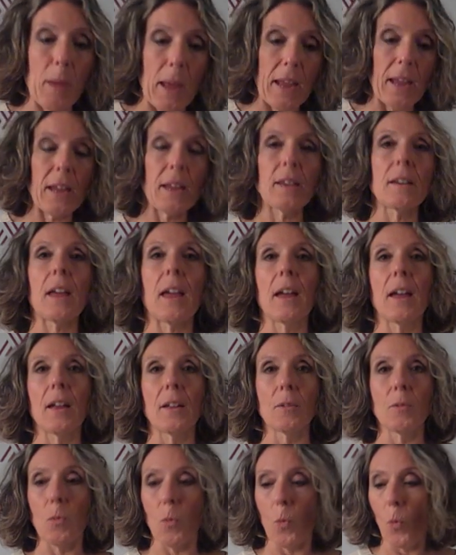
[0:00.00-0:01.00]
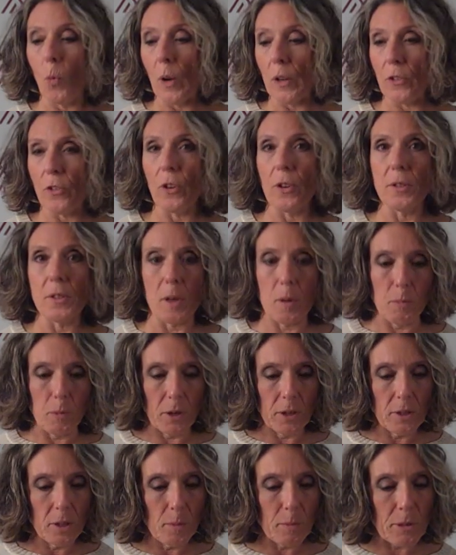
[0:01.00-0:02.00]
pain and what shows up
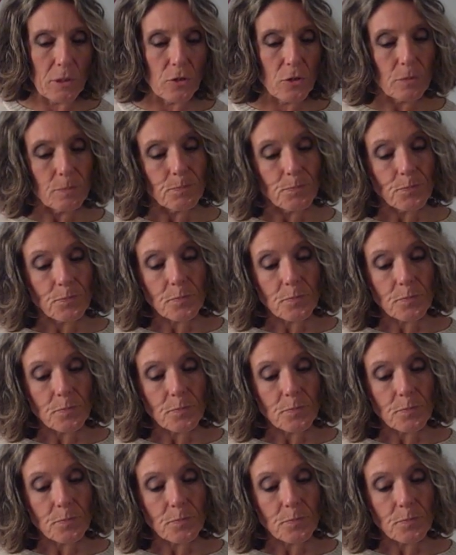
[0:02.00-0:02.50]
on an image.